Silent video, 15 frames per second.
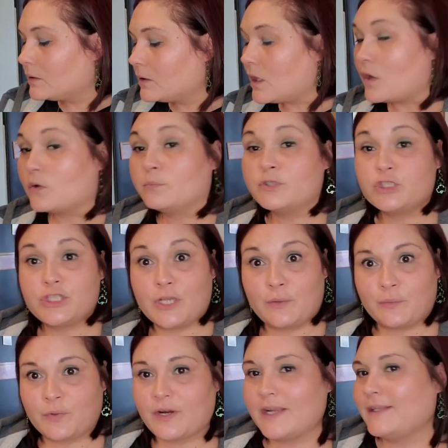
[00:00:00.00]
oh, Michelle
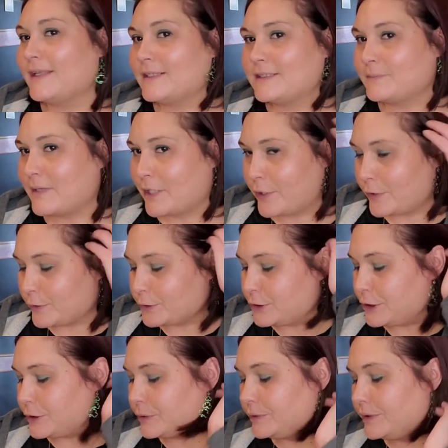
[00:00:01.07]
Bright, that's my girl
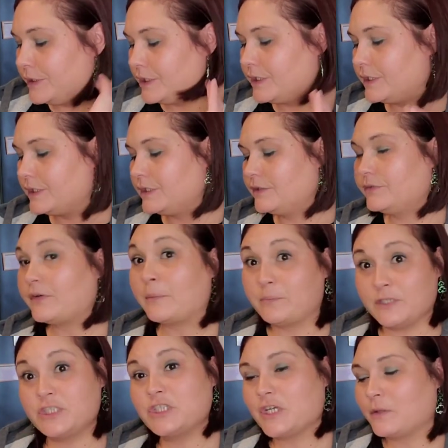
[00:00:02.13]
too, from
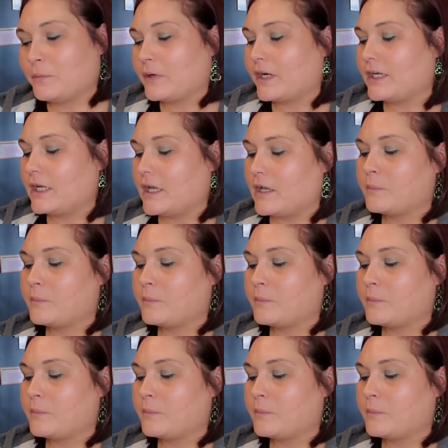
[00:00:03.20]
Michelle Bright.